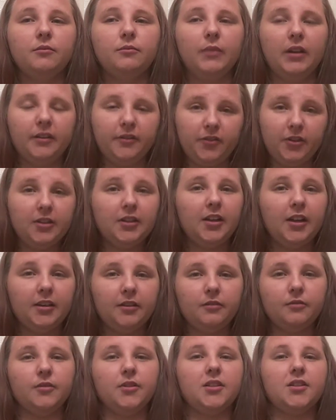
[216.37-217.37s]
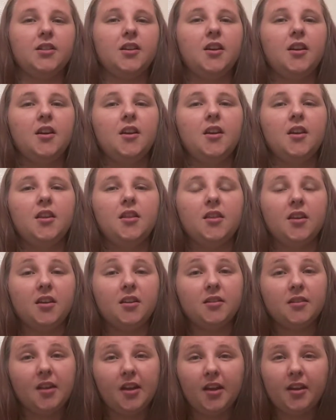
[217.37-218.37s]
my friend had noticed
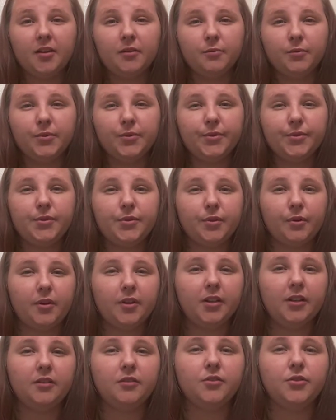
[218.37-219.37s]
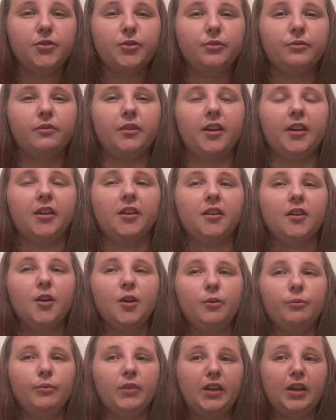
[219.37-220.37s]
that Nye was starting to like
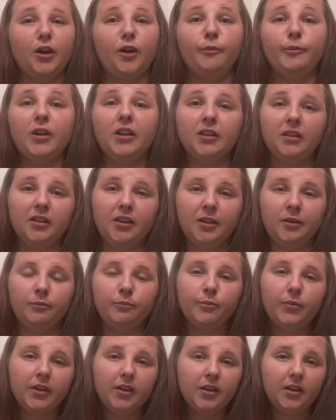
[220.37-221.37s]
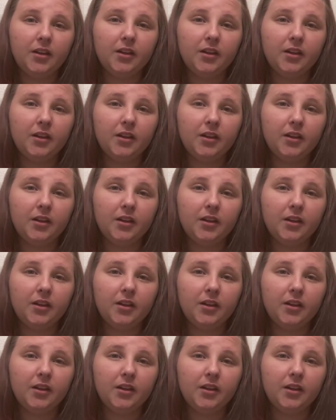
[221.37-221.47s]
become limp.